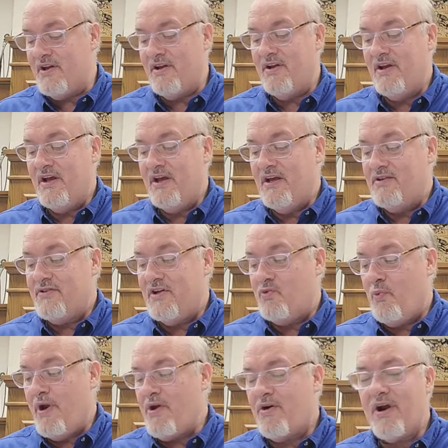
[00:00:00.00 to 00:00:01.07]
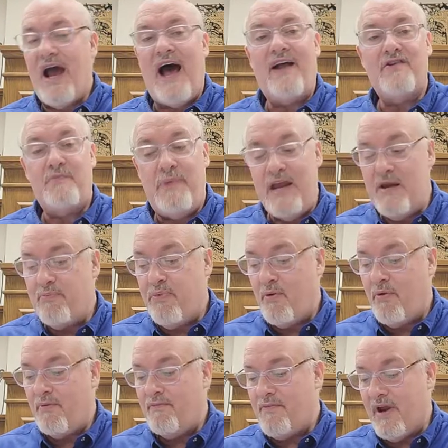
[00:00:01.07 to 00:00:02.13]
And since we are God's
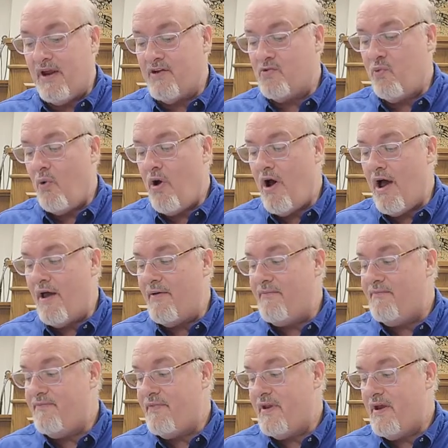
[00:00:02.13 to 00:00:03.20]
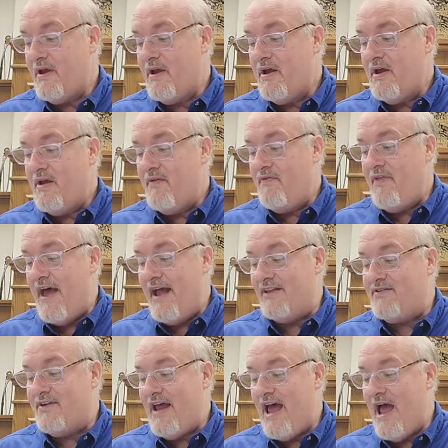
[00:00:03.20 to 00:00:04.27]
people, guess what?
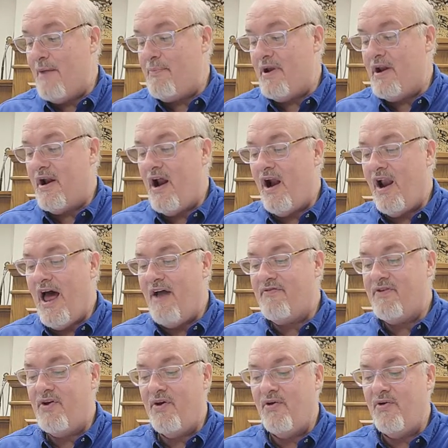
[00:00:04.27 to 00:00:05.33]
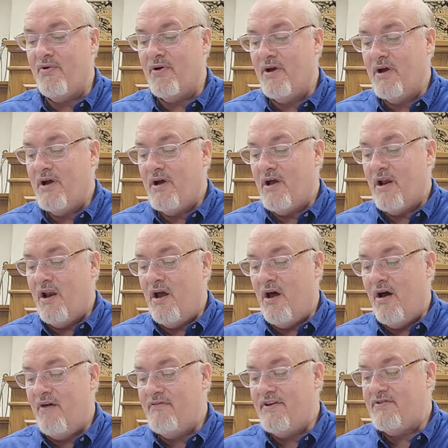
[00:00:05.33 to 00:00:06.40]
That's to happen in our life too.
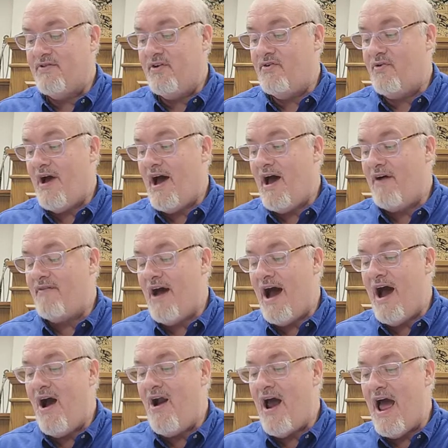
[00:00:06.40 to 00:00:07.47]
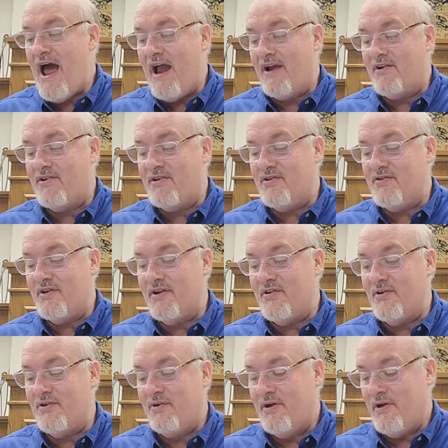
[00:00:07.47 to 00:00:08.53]
Love is to drive our actions and
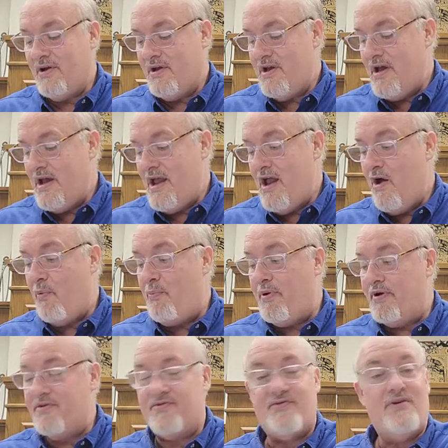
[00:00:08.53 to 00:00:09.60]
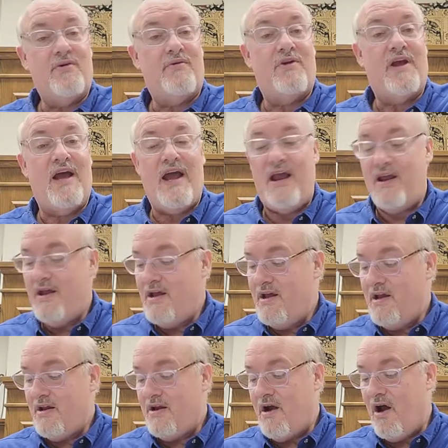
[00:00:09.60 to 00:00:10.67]
to help us, okay?
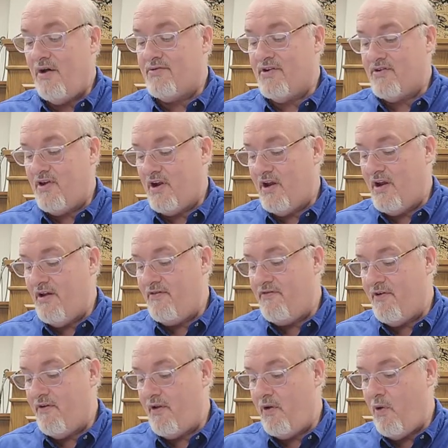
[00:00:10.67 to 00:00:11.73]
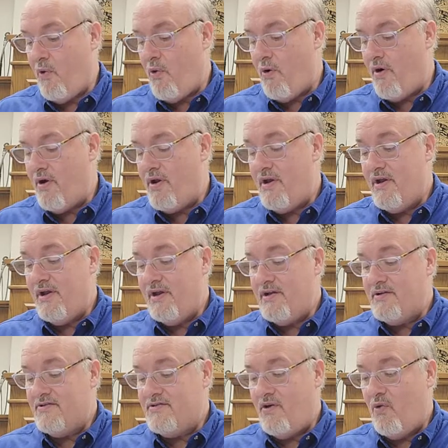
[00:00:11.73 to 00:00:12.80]
To cause us to live for the Lord.
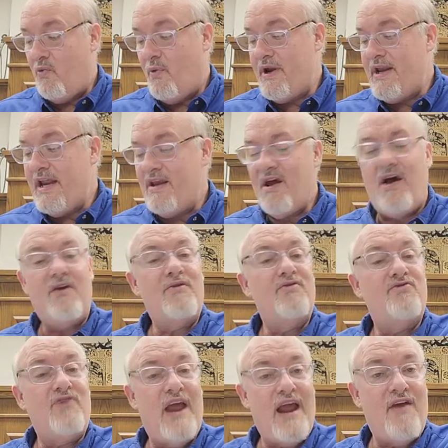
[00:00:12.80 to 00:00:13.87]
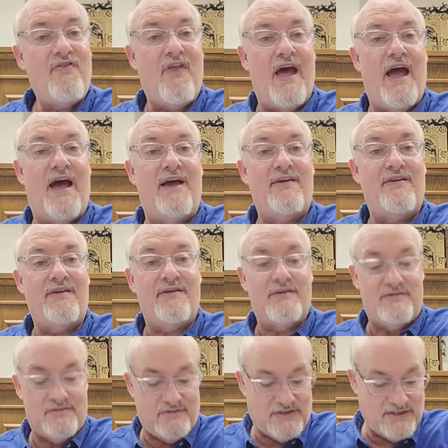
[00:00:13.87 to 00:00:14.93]
So we need to understand that,
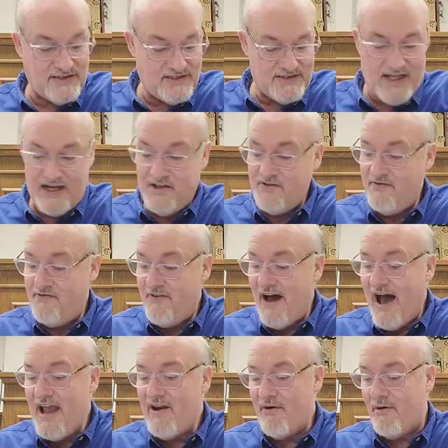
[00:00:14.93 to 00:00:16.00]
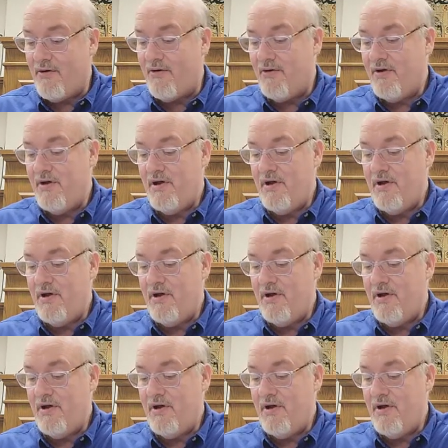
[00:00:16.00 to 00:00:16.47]
okay? That is vital.